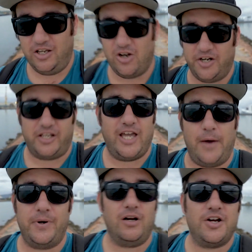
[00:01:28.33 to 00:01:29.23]
kind of
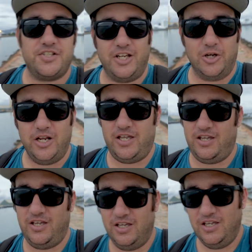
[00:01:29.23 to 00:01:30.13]
capitalizing on,
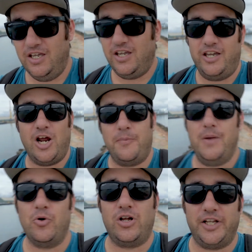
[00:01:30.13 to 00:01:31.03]
you know,
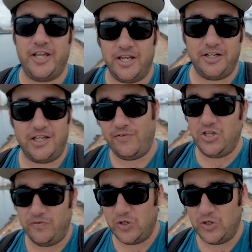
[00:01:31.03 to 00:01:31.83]
people clicking and giving you